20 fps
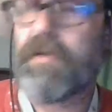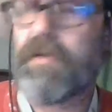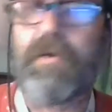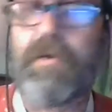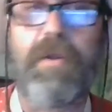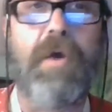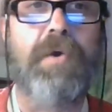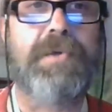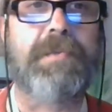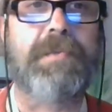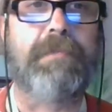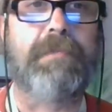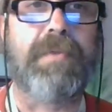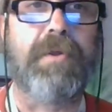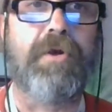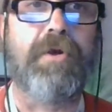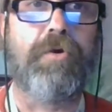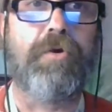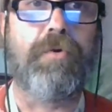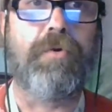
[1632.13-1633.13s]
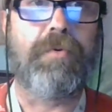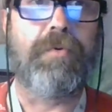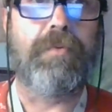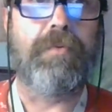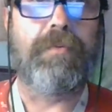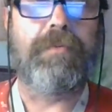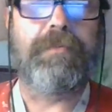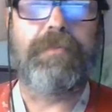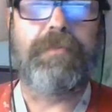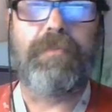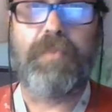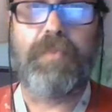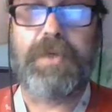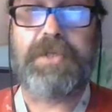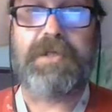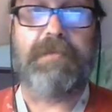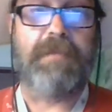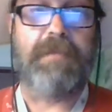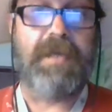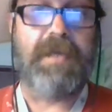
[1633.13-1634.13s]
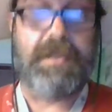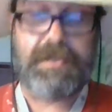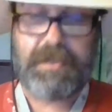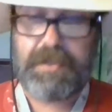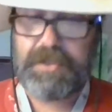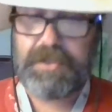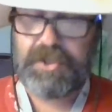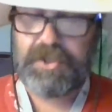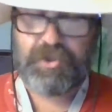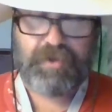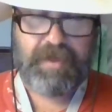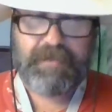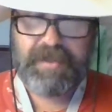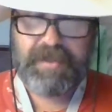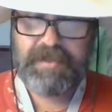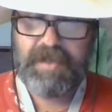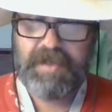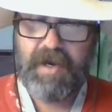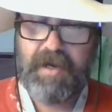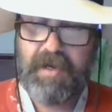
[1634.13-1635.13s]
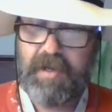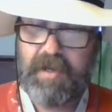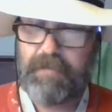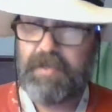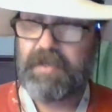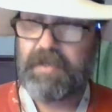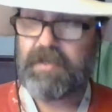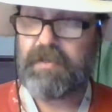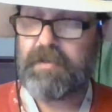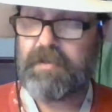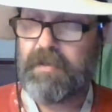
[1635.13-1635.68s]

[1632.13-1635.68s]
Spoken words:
glows blue, which is extremely dynamic,